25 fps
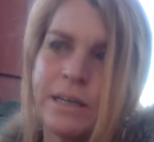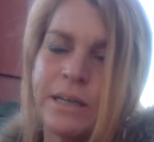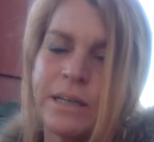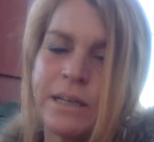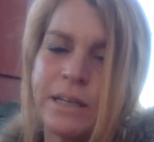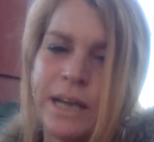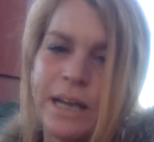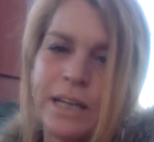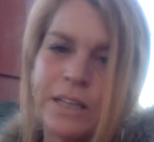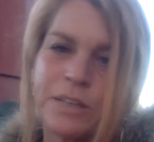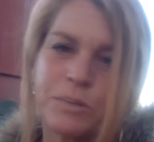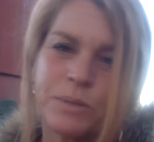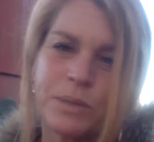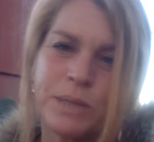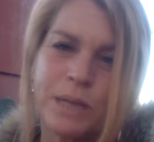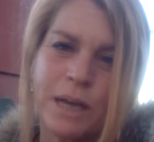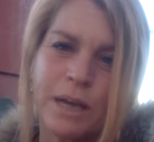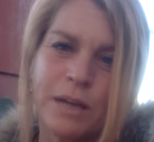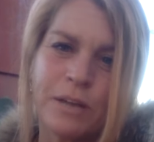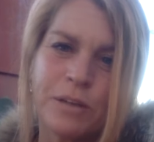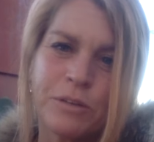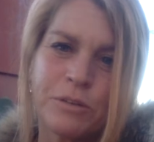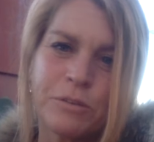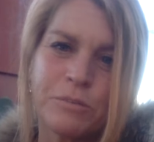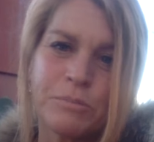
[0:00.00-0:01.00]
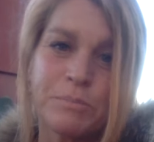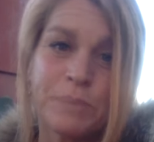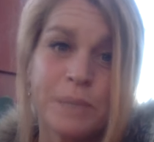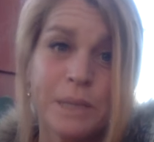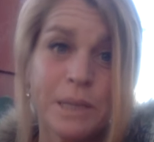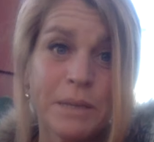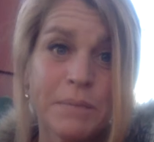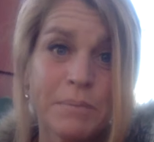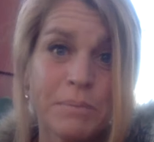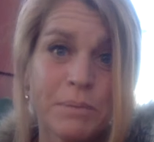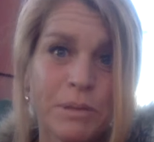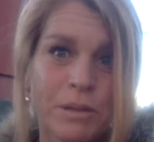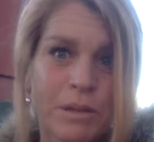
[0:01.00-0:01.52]
connect with other
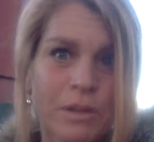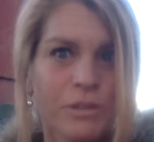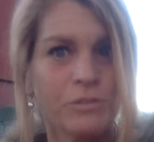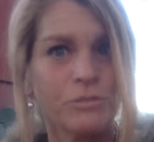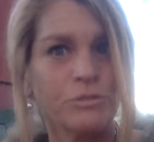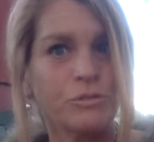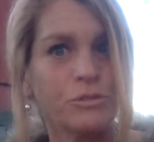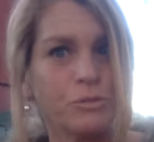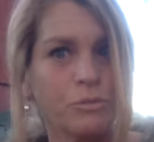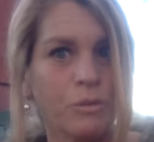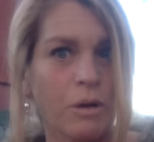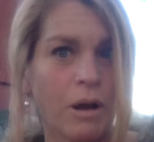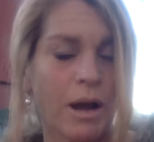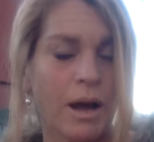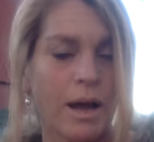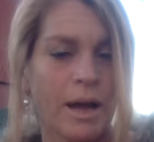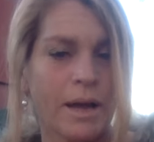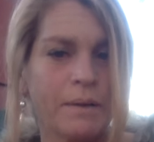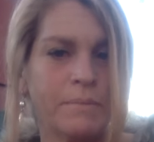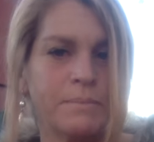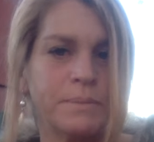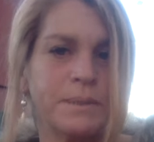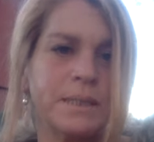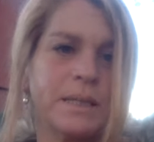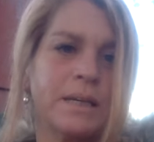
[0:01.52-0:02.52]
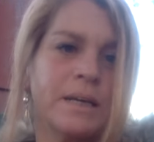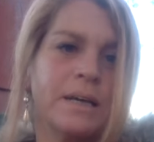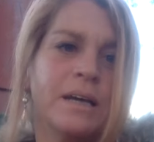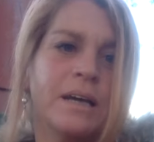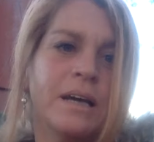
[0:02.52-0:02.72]
people, other tribes.